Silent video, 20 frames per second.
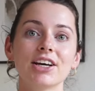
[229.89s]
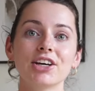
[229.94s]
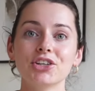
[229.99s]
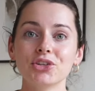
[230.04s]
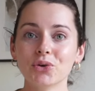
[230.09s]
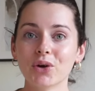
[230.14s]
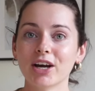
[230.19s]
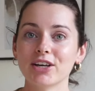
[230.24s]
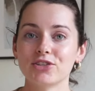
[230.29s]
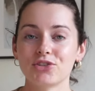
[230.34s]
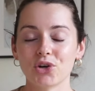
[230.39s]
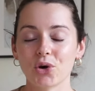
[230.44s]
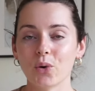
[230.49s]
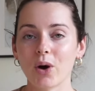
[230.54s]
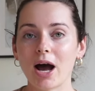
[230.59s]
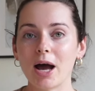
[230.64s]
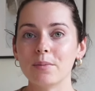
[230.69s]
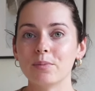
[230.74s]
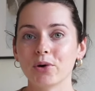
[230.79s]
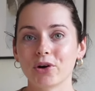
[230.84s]
You guys know
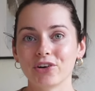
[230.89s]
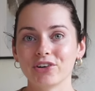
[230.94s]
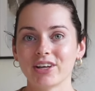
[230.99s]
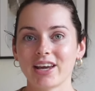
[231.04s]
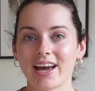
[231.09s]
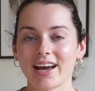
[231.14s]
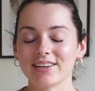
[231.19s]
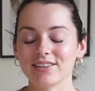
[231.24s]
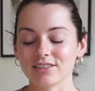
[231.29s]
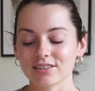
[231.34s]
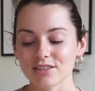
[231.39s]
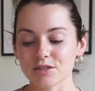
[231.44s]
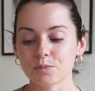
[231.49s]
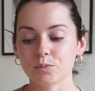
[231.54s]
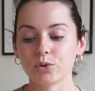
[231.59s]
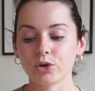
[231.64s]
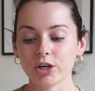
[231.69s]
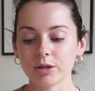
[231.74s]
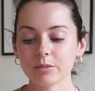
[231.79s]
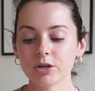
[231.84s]
I burn candles
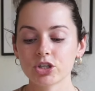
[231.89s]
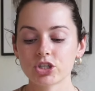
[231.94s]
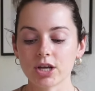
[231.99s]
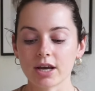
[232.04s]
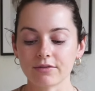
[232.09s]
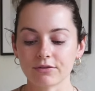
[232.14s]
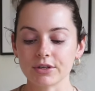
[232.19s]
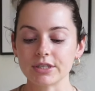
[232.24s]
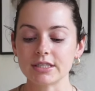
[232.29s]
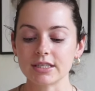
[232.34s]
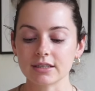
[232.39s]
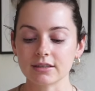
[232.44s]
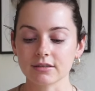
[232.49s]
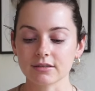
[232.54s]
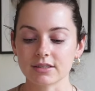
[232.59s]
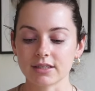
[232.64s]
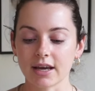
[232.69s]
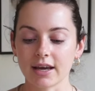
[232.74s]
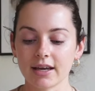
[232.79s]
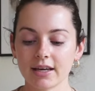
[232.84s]
pretty much every single
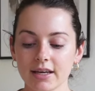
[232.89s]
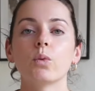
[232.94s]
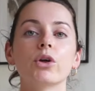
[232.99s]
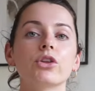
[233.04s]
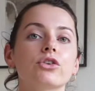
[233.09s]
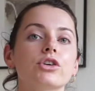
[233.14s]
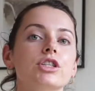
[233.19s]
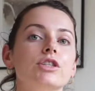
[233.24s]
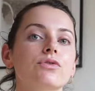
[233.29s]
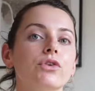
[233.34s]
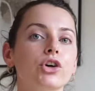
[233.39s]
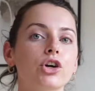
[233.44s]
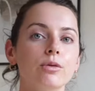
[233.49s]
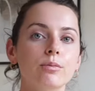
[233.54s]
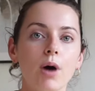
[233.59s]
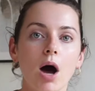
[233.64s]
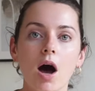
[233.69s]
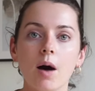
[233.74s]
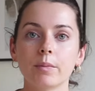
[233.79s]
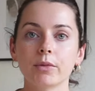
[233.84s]
day, whether it's for your
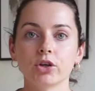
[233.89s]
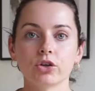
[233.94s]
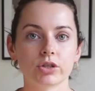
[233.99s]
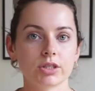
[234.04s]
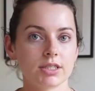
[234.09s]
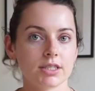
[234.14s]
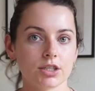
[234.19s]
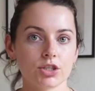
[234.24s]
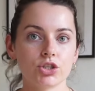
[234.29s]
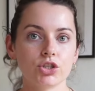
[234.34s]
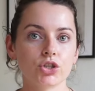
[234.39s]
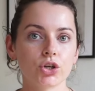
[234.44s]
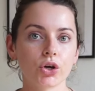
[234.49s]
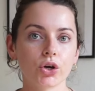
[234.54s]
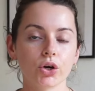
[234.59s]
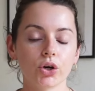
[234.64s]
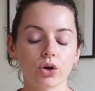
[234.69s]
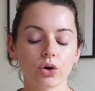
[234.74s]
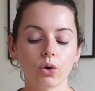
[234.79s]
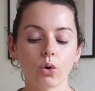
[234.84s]
mom or your
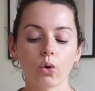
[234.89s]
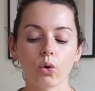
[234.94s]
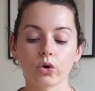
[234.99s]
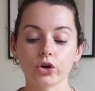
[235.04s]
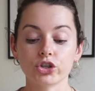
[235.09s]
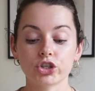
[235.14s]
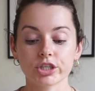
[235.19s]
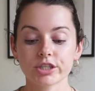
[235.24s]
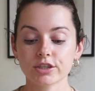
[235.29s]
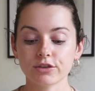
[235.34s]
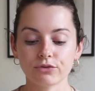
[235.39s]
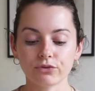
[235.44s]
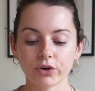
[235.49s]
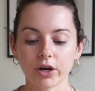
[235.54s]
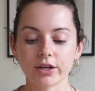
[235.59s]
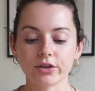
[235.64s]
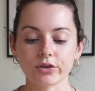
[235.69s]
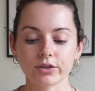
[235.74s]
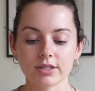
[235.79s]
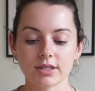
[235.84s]
sister or just a
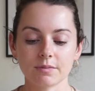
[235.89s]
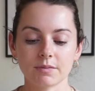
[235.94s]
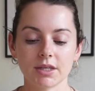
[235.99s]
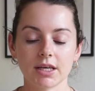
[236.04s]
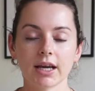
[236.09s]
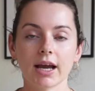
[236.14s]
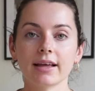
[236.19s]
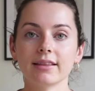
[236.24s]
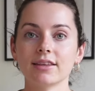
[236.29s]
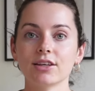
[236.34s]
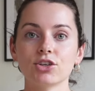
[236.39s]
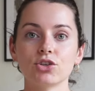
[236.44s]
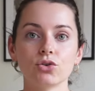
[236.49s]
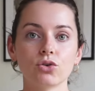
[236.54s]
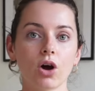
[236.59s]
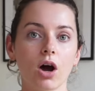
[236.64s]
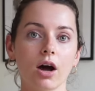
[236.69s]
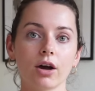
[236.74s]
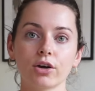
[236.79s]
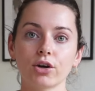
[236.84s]
friend or something. I think you
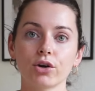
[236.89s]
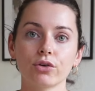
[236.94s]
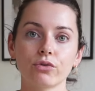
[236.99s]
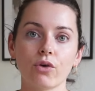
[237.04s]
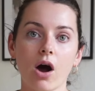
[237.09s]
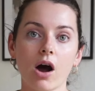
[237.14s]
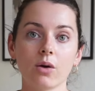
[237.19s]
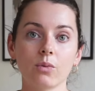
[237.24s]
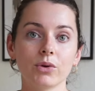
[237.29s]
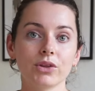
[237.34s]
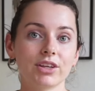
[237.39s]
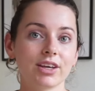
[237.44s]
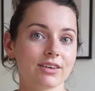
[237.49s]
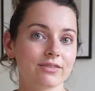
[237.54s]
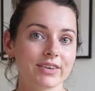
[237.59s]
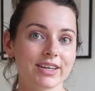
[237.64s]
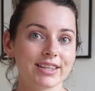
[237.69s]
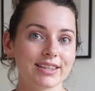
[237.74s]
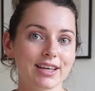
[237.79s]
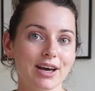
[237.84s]
can't go wrong with
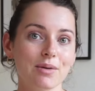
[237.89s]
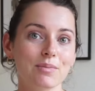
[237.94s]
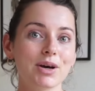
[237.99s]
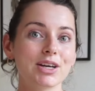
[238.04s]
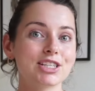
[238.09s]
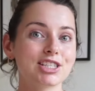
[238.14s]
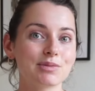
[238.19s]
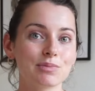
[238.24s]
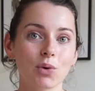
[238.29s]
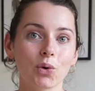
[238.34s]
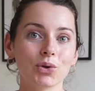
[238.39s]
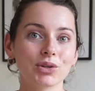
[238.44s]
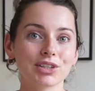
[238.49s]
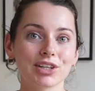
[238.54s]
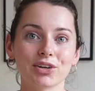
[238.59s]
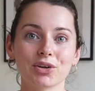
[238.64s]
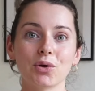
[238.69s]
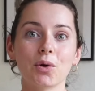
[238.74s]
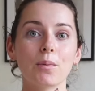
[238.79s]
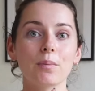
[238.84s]
giving them a small
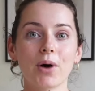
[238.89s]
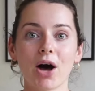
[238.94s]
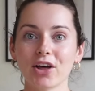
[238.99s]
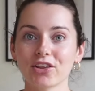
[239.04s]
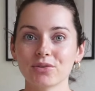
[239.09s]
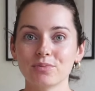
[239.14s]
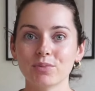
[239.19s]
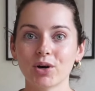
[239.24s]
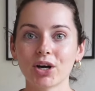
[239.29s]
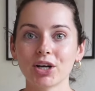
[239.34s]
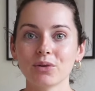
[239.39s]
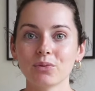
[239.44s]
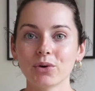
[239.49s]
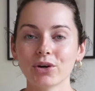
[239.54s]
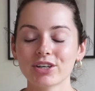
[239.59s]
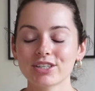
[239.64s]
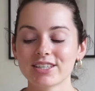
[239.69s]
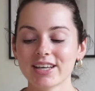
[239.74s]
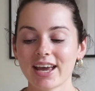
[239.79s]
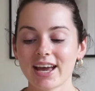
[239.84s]
little Bath and Body
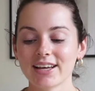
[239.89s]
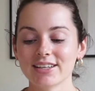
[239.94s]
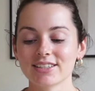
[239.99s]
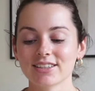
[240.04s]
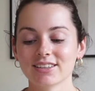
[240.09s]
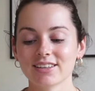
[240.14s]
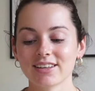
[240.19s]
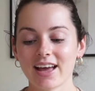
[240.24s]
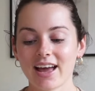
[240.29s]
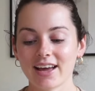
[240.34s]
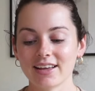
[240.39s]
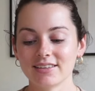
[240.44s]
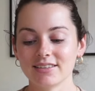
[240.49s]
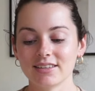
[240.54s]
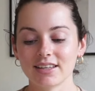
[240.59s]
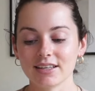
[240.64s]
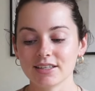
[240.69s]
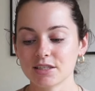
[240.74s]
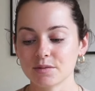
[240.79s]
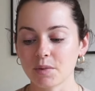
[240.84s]
Works candle, and
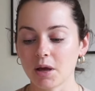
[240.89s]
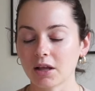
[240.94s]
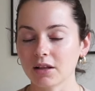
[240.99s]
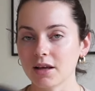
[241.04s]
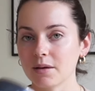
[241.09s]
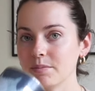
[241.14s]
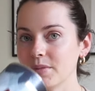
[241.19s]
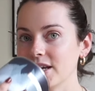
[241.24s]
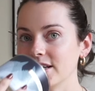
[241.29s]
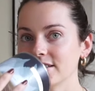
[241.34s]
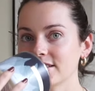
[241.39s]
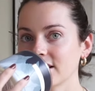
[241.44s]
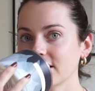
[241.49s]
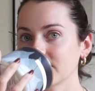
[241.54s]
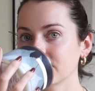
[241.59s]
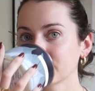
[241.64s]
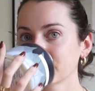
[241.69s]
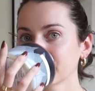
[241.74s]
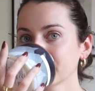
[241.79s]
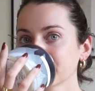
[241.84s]
they smell
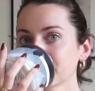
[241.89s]
amazing.